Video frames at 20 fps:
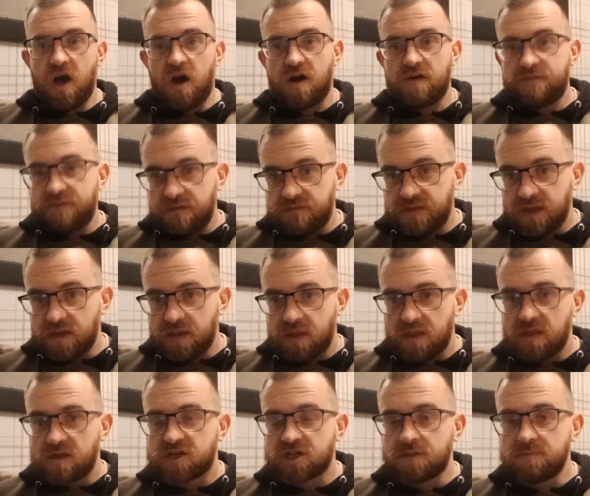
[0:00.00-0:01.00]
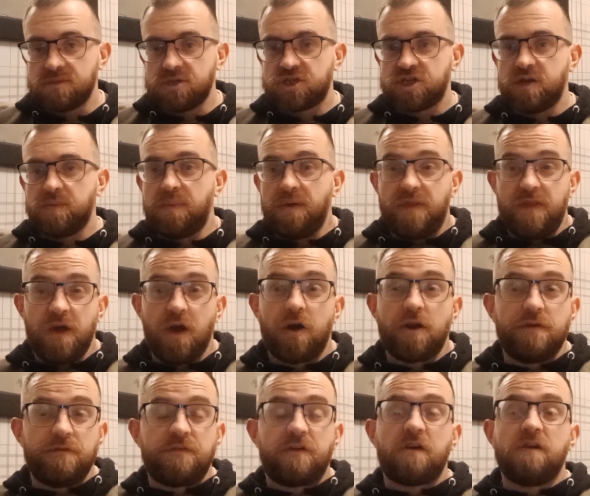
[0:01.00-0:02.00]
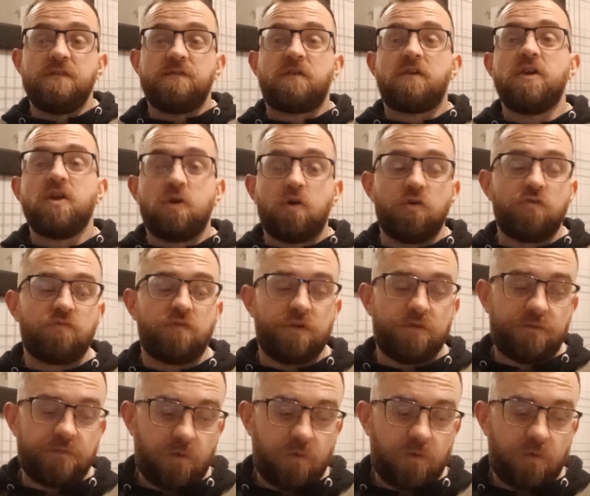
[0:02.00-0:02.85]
are 15th in the Championship. They are on a very, very good run of